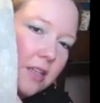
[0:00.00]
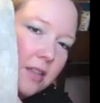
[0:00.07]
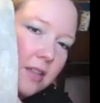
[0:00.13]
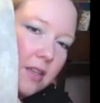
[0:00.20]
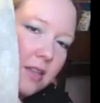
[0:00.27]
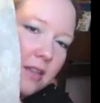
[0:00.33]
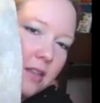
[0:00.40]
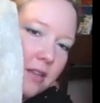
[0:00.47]
in
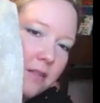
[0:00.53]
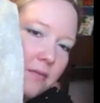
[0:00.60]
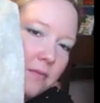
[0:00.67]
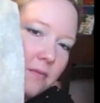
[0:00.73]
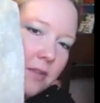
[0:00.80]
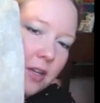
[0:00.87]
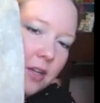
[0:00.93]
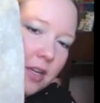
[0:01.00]
the
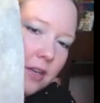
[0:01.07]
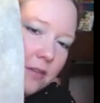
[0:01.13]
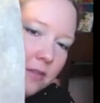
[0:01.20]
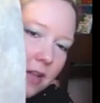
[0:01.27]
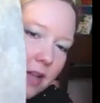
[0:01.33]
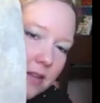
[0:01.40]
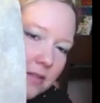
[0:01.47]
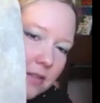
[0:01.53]
variegated
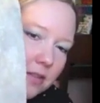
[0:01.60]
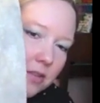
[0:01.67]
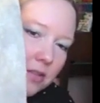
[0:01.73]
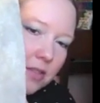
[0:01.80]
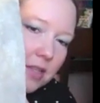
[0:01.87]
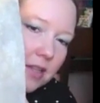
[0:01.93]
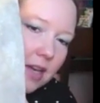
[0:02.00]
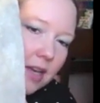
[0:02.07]
floss. You can
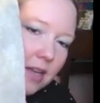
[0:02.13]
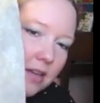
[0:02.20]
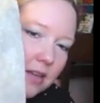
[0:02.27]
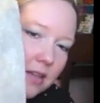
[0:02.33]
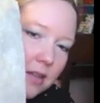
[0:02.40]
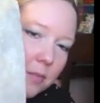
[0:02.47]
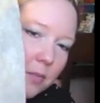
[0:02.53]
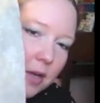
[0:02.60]
see that
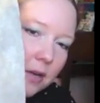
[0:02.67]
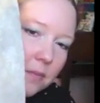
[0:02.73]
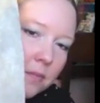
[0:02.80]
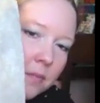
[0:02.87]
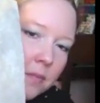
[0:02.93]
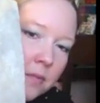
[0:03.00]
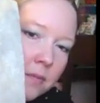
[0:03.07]
at the bottom.